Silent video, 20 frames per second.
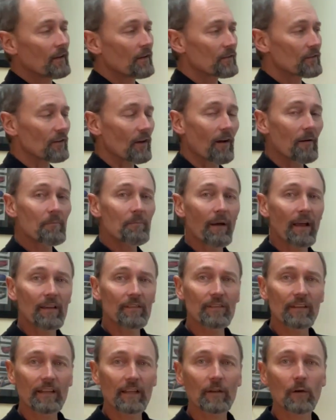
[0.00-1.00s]
so I'm
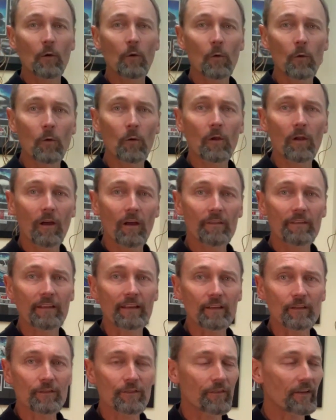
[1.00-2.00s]
basing it all on
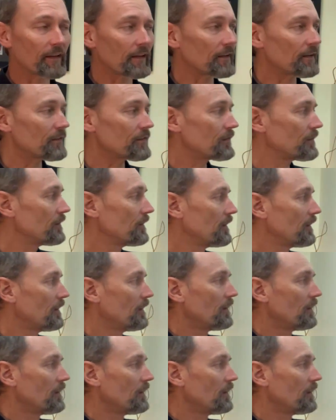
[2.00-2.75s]
these figures.